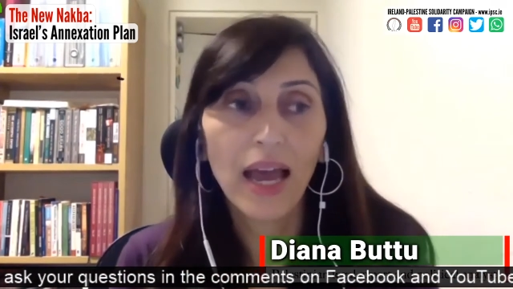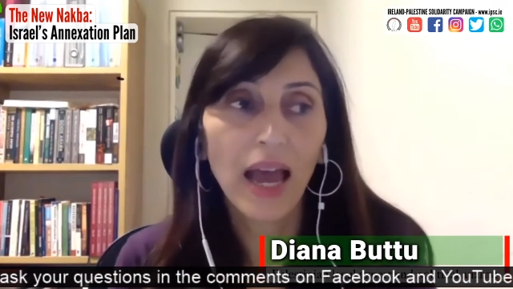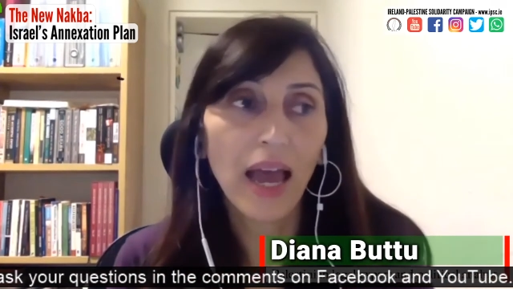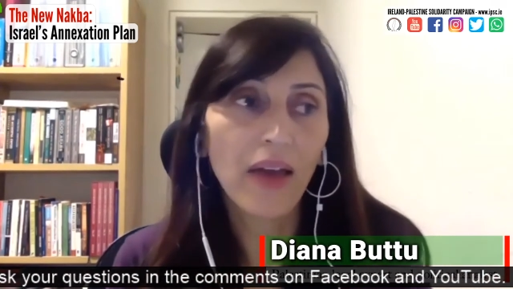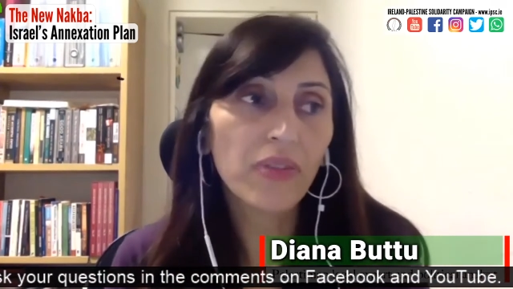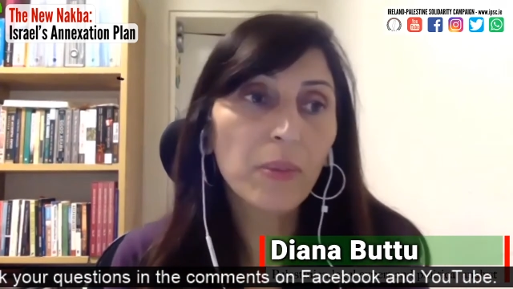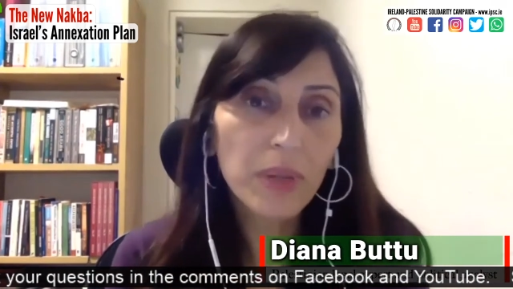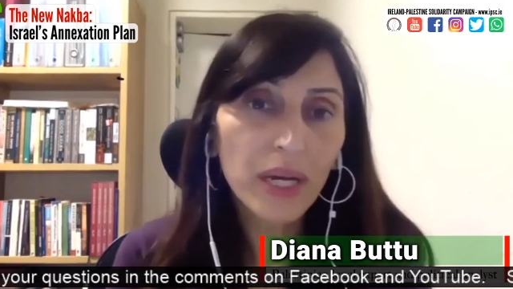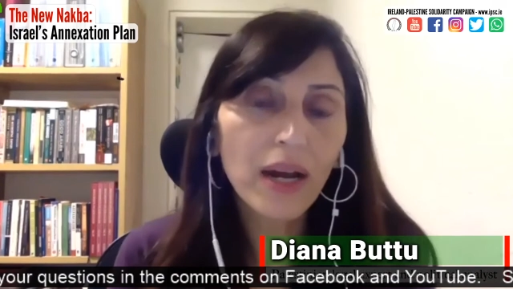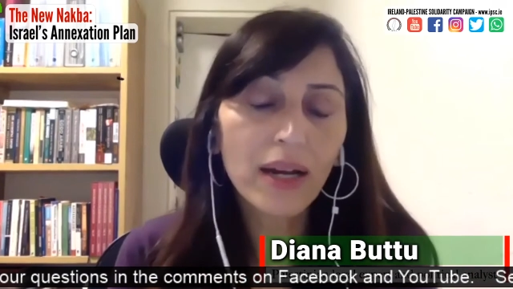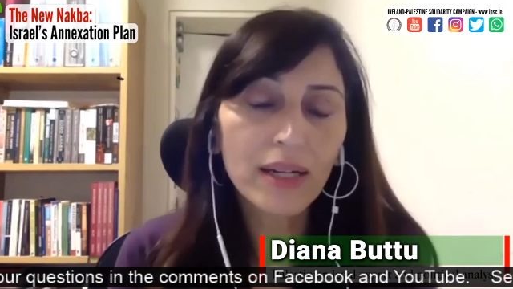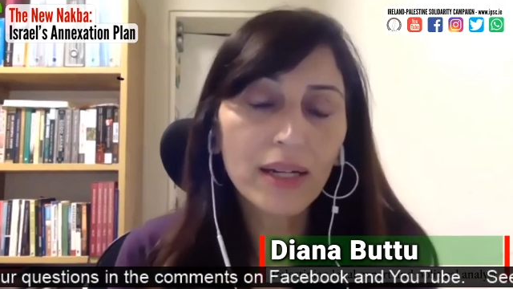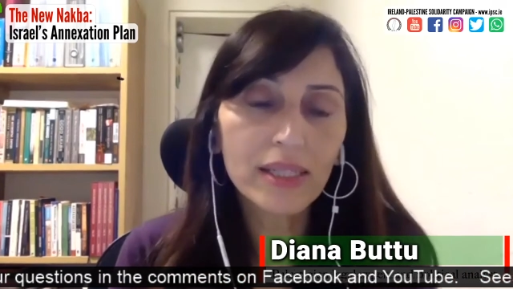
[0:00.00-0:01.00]
And the
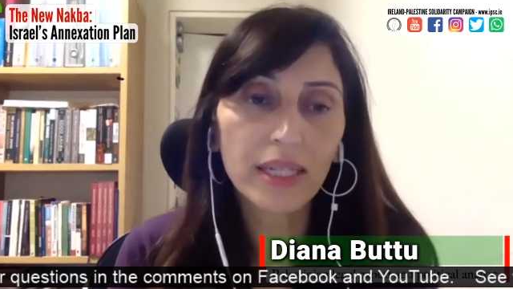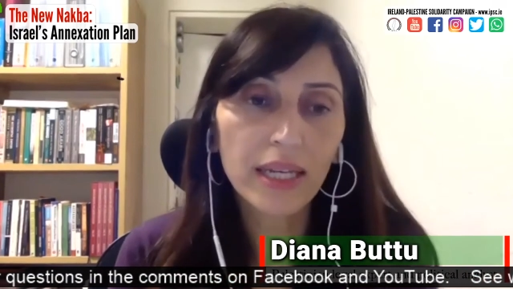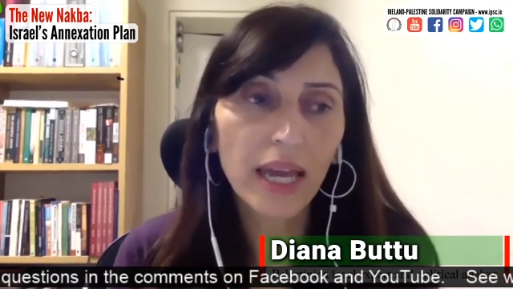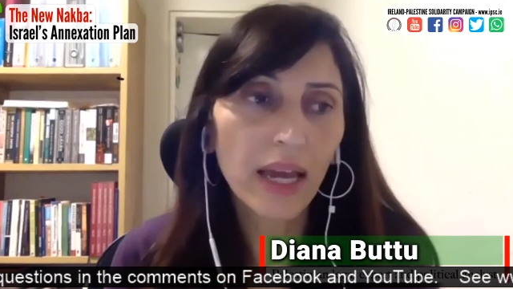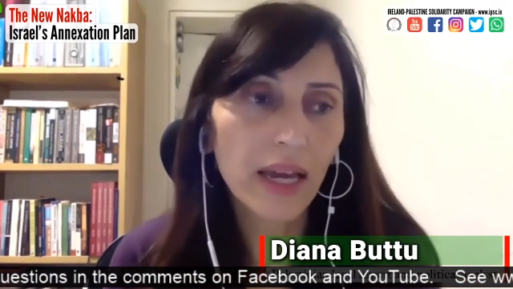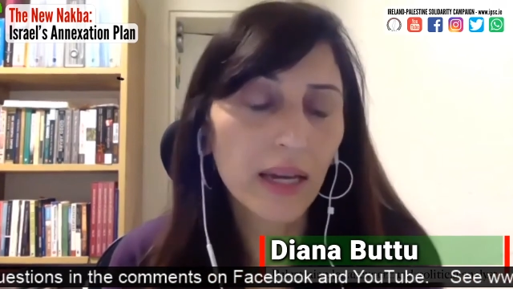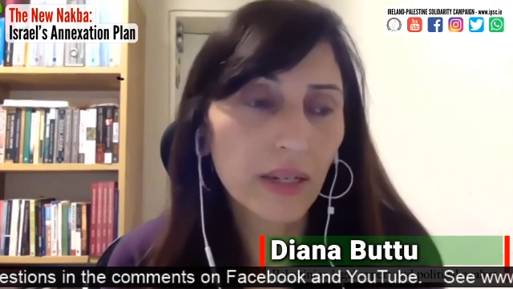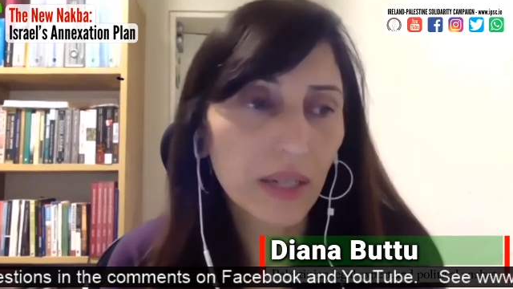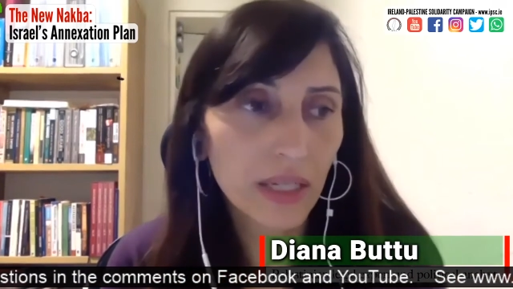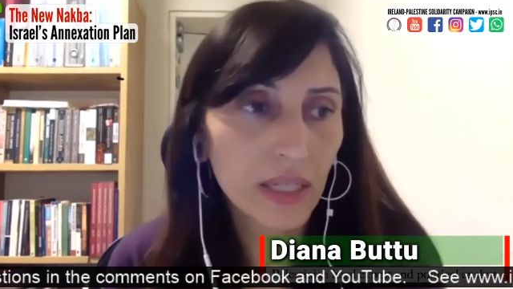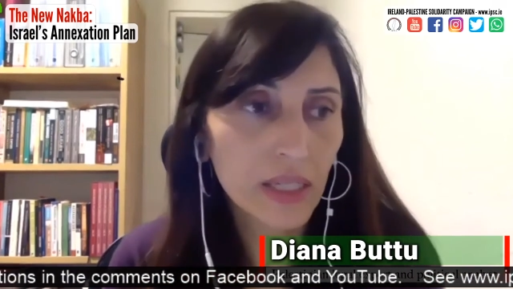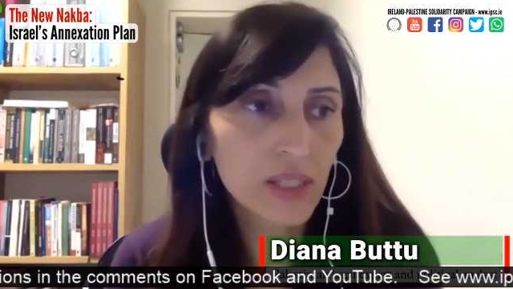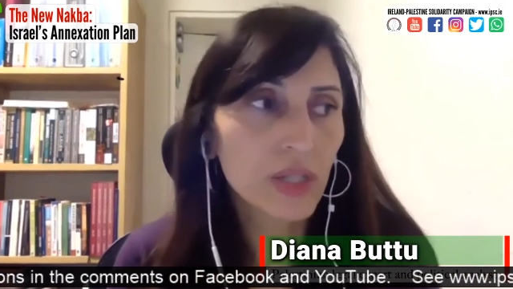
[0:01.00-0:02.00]
because it can
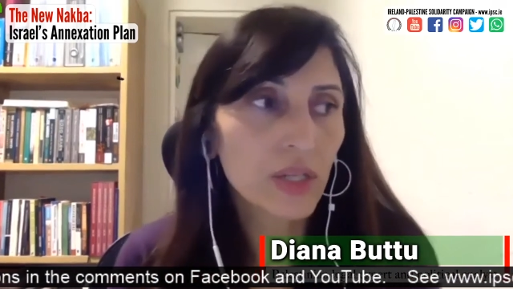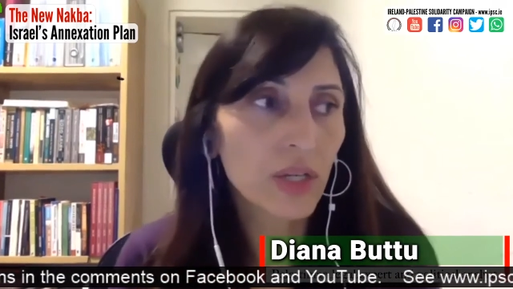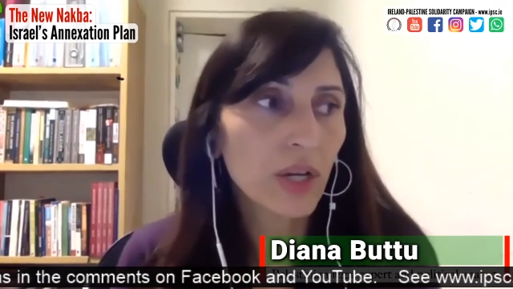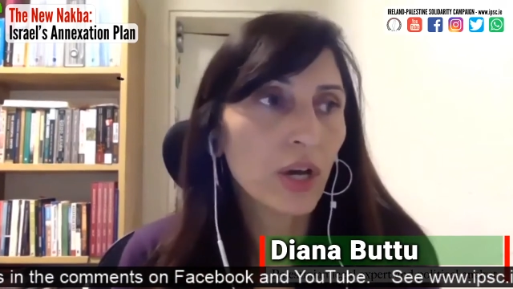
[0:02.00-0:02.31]
is